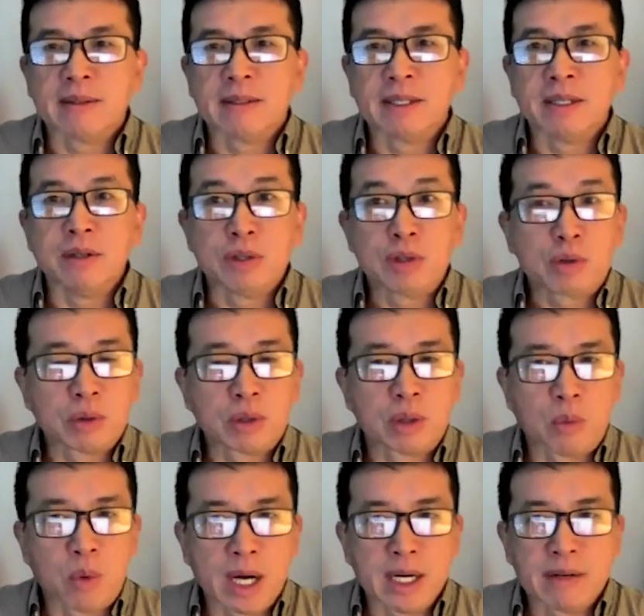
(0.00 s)
ensure
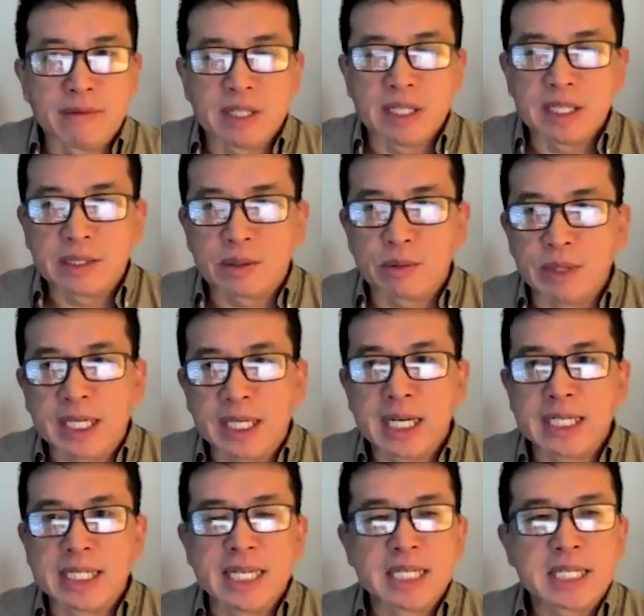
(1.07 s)
one of the three
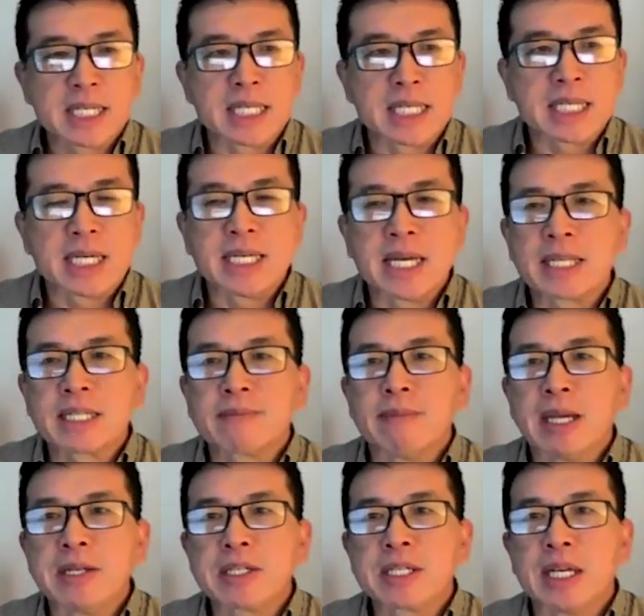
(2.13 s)
conditions I just
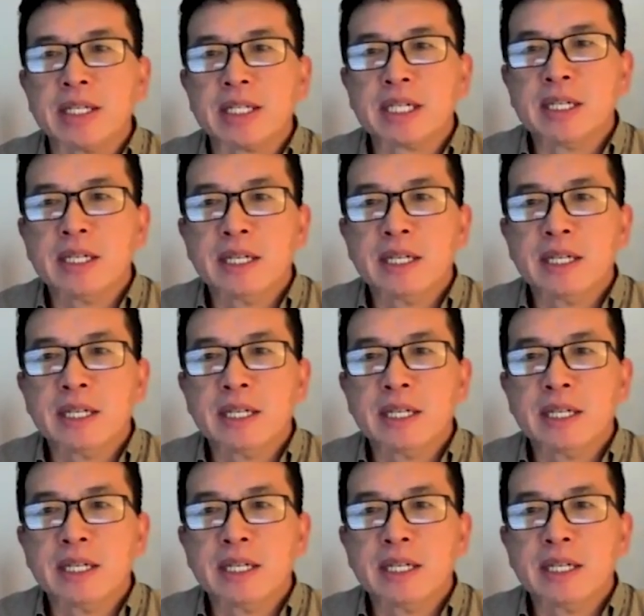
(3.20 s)
mentioned.